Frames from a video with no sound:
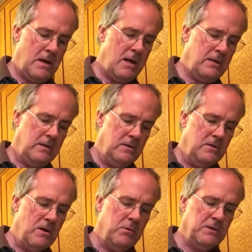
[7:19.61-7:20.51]
I like to
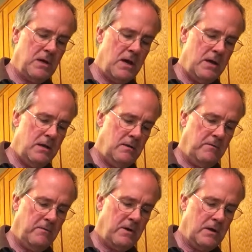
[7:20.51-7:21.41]
double tie
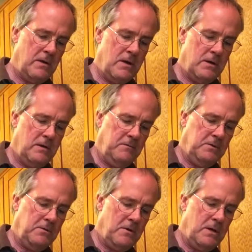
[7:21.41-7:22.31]
if I've got a long enough
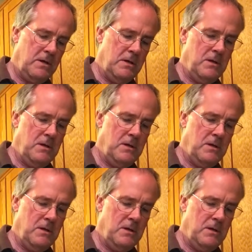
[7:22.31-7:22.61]
string,